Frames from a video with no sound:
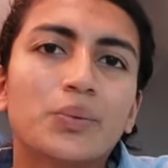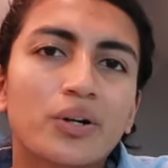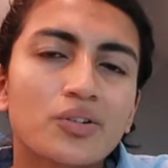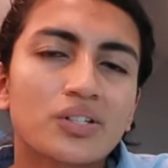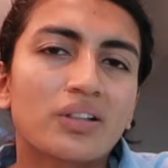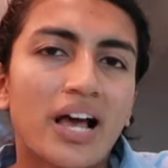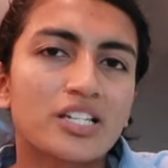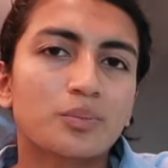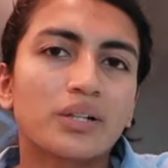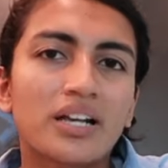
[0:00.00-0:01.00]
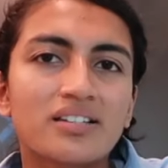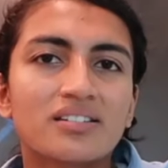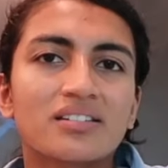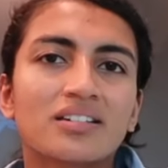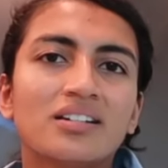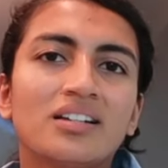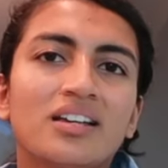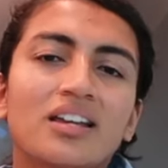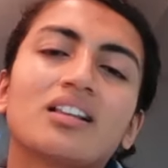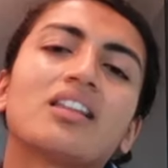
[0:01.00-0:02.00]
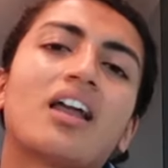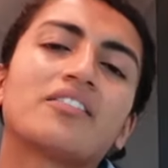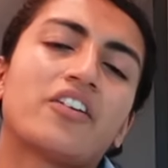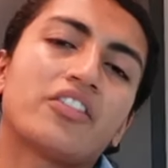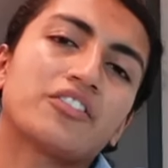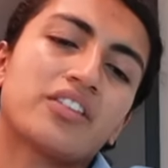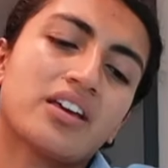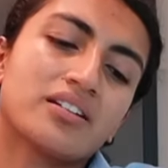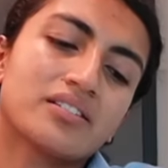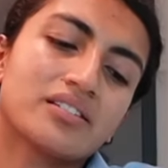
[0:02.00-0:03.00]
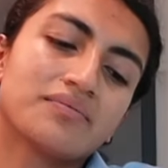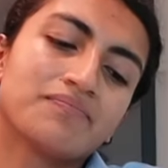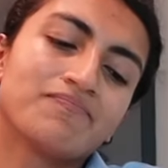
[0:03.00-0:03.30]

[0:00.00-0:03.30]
we're also last place in a lot of other things.